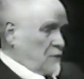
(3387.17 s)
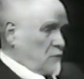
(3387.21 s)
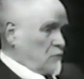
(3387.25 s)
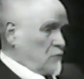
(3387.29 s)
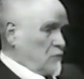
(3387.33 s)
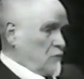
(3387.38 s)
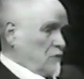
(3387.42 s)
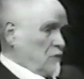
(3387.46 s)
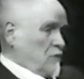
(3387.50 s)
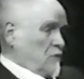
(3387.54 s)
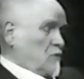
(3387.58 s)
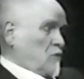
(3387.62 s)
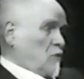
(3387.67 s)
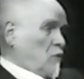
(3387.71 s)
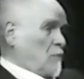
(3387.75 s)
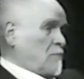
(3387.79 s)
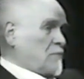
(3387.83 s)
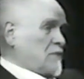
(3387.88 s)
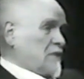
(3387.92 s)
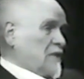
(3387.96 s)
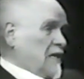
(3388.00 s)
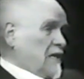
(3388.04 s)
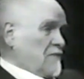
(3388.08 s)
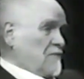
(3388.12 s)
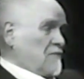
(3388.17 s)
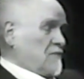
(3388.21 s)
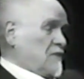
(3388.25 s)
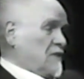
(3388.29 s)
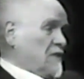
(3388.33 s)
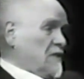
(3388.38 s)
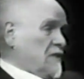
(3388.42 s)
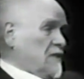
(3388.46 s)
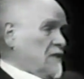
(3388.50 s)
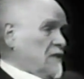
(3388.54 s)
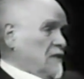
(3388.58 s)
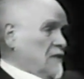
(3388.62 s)
I could not observe
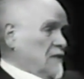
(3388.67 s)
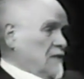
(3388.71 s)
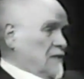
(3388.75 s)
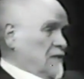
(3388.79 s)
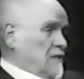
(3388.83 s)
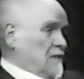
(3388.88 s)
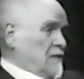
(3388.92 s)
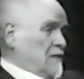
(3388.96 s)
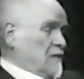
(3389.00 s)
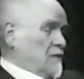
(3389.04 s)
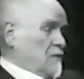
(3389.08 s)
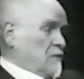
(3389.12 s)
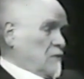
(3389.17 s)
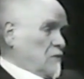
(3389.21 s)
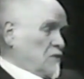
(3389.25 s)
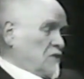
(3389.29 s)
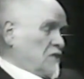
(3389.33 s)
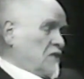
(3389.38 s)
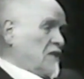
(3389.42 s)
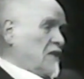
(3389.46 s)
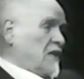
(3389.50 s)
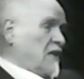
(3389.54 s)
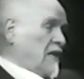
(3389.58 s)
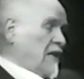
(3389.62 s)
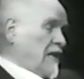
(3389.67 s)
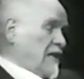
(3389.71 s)
nothing